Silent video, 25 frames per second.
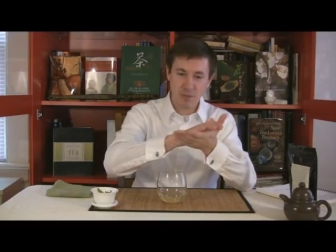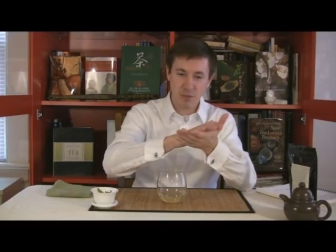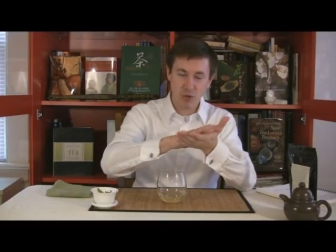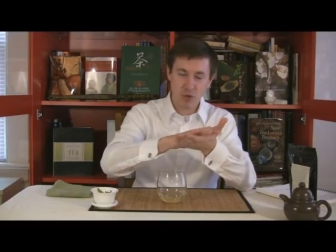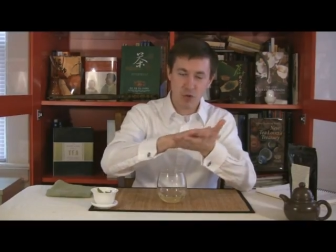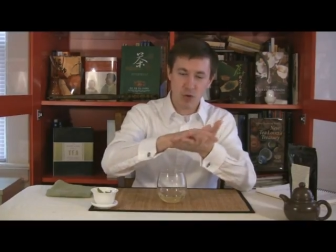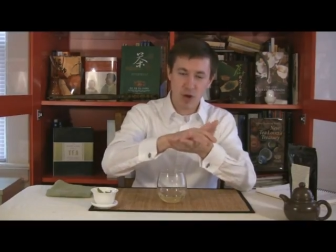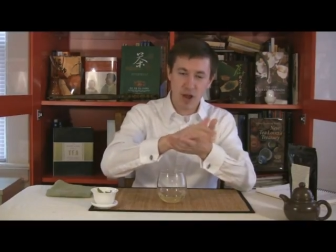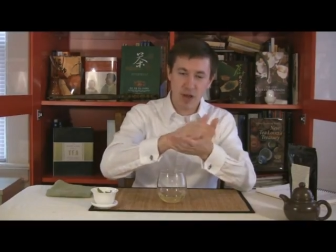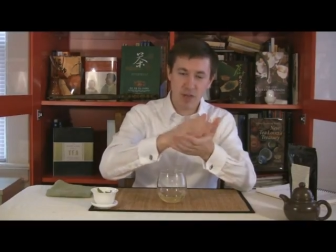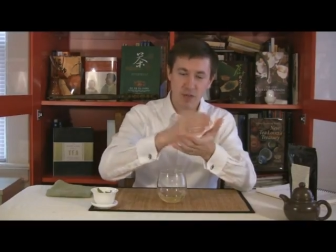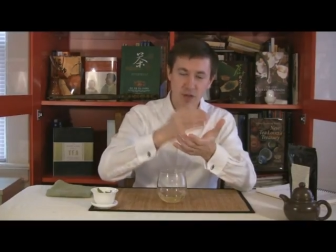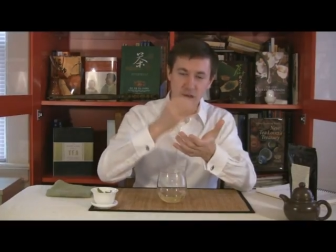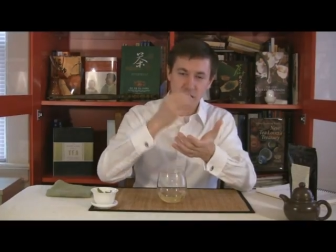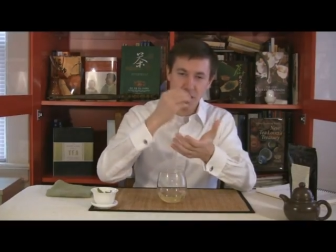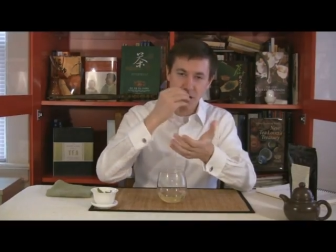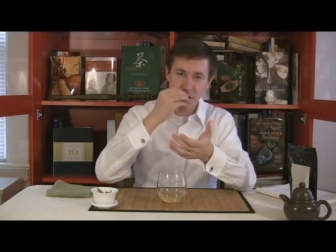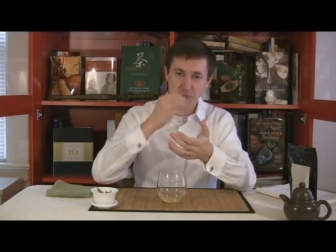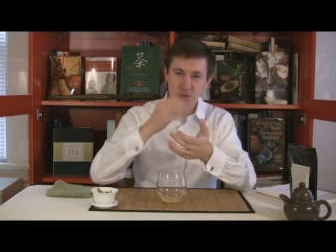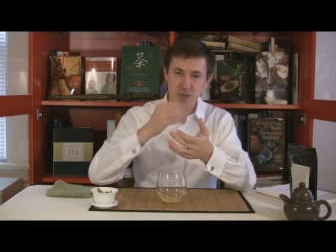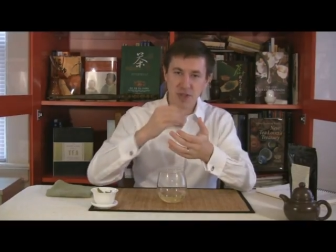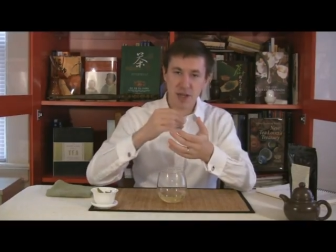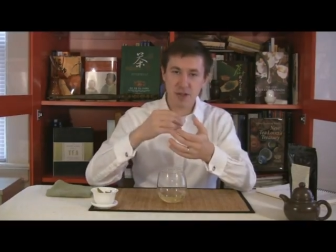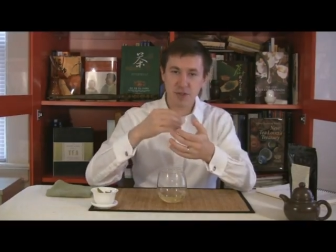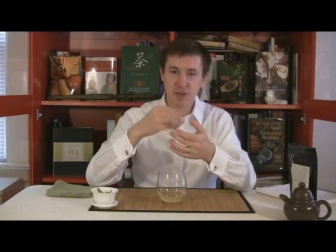grind that
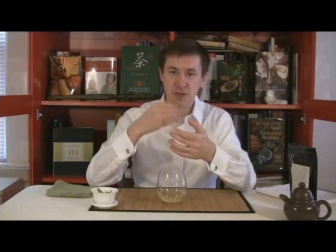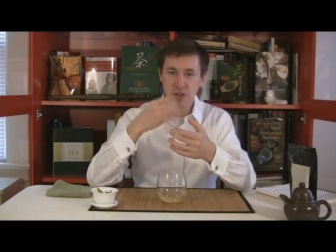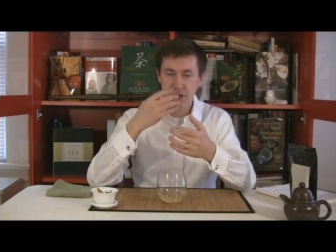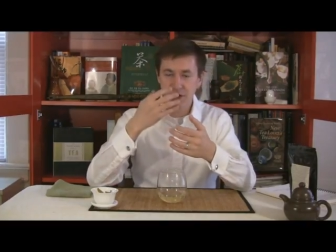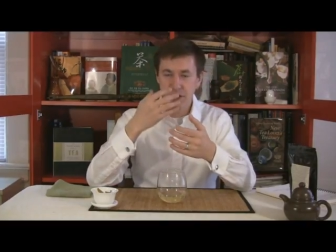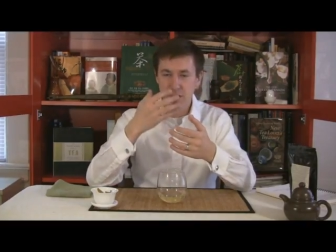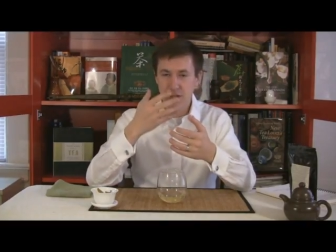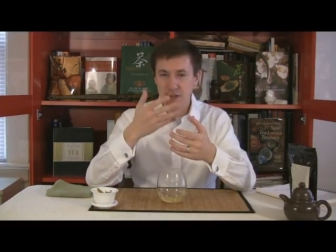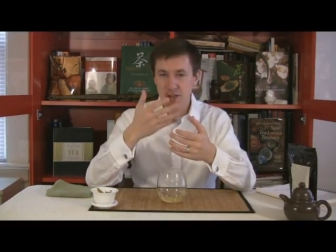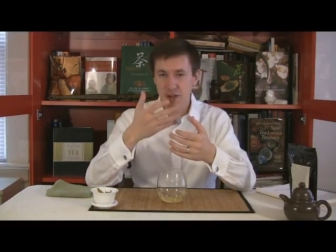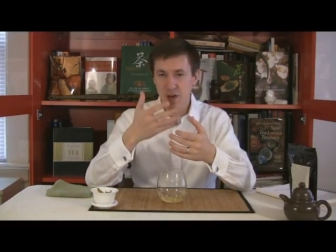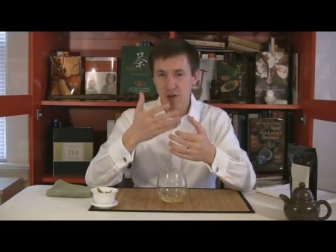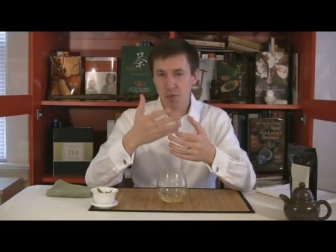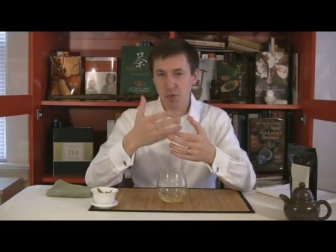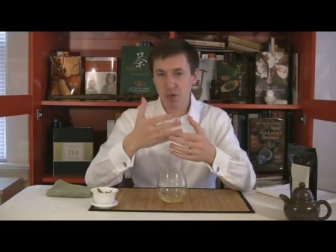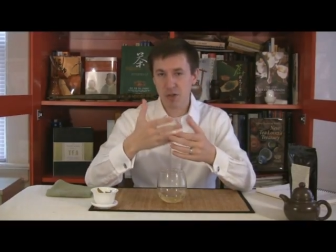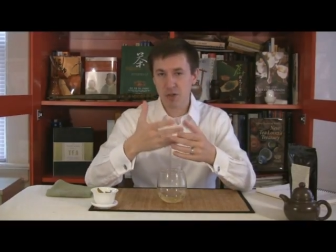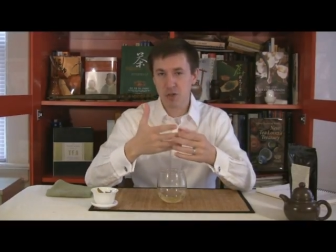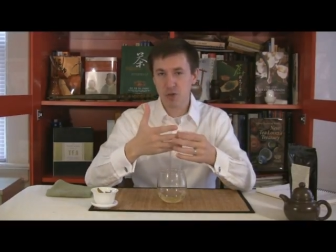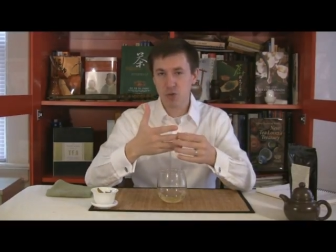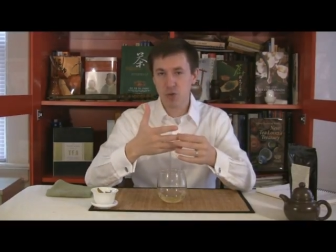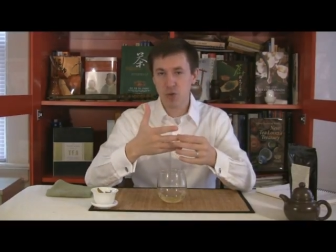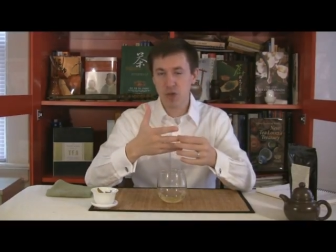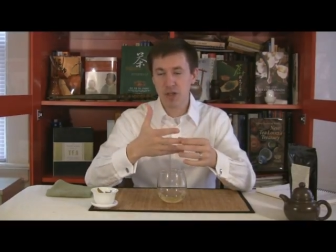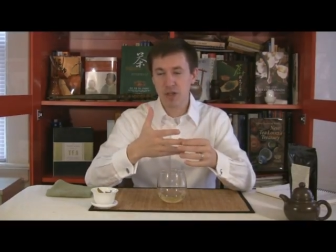up, taste it. It does have a bit of
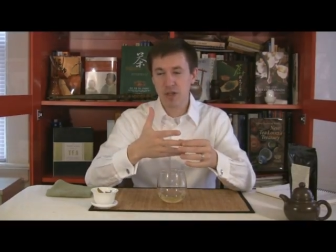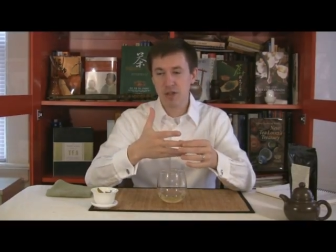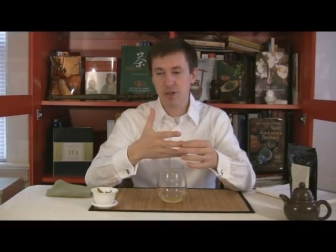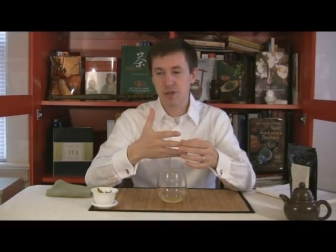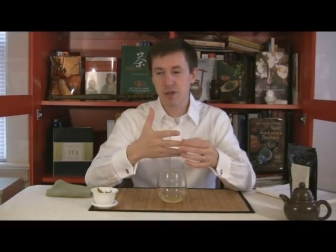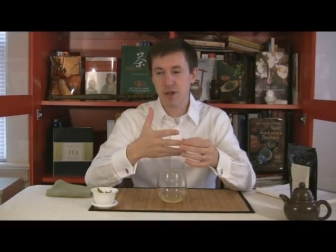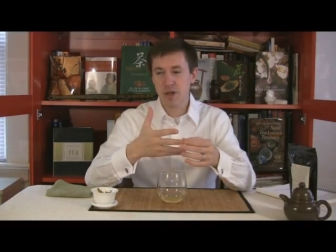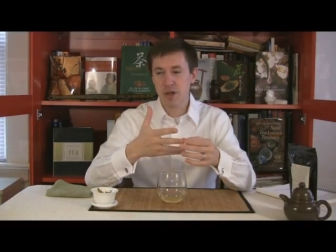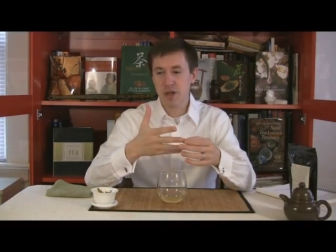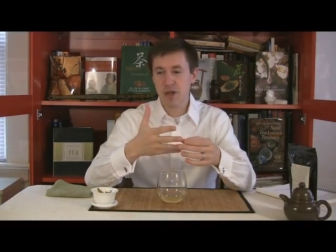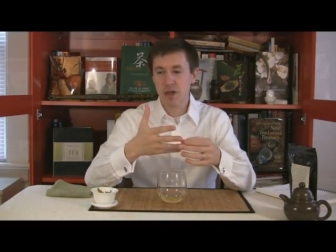sweetness.